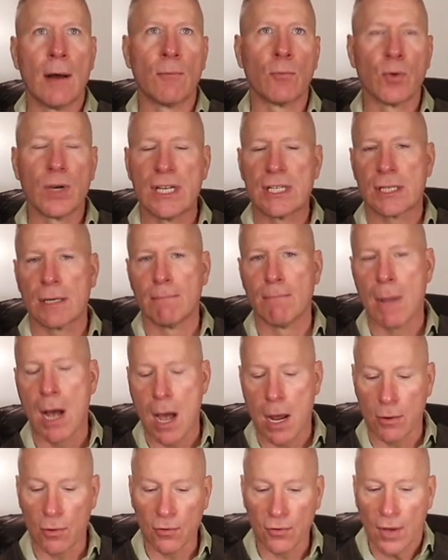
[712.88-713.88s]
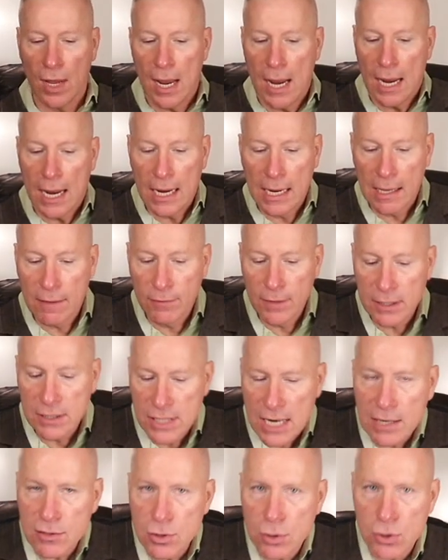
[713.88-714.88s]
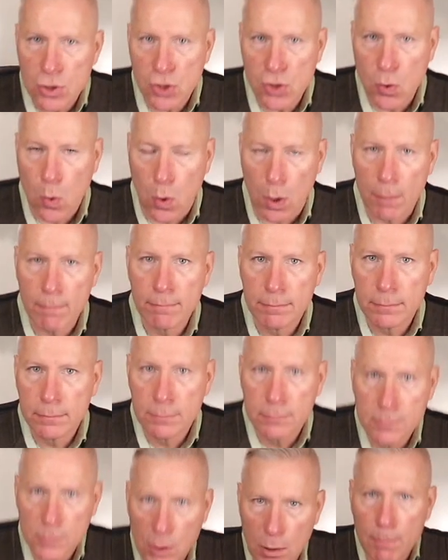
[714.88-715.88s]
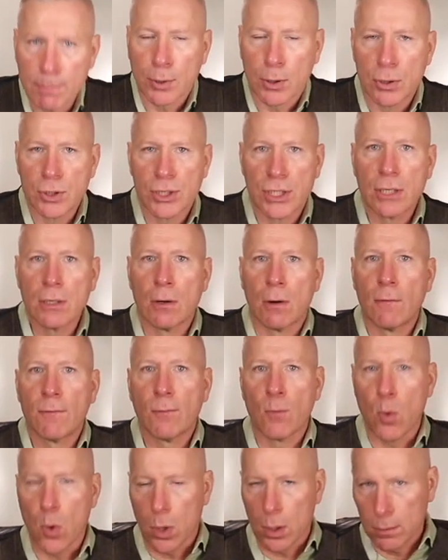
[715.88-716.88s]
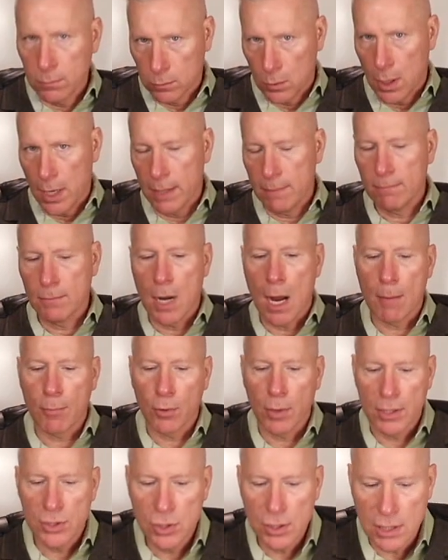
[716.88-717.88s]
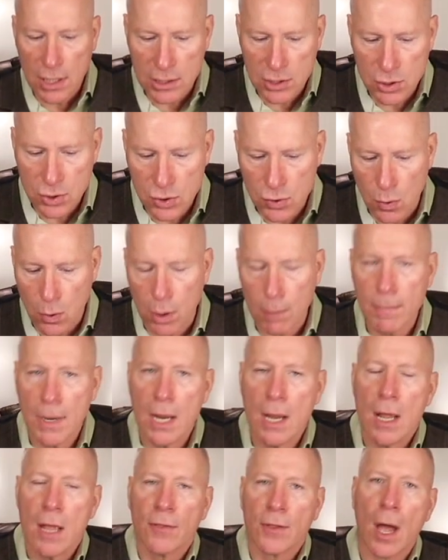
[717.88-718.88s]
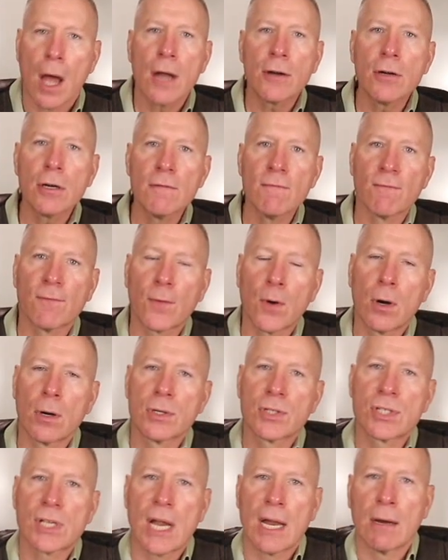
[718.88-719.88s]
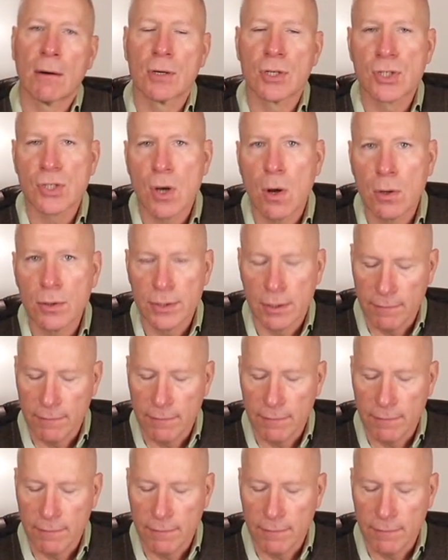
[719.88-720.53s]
recent models. In the Desert Storm, you know, Persian Gulf War, right? Operation Desert Storm, the 101st Air Assault